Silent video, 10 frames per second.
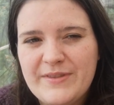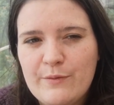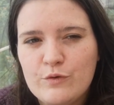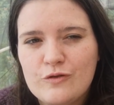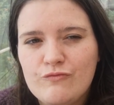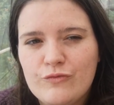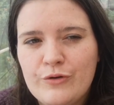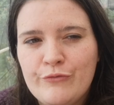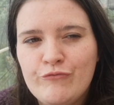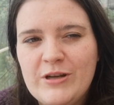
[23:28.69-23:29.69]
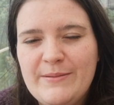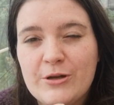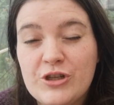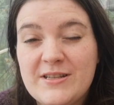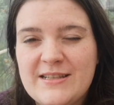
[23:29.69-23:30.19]
There wasn't really
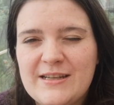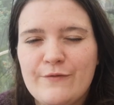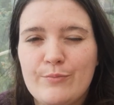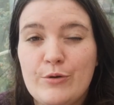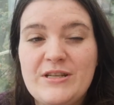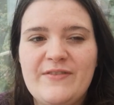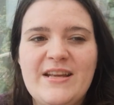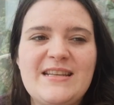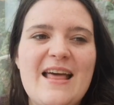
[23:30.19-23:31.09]
much understanding of the point of it.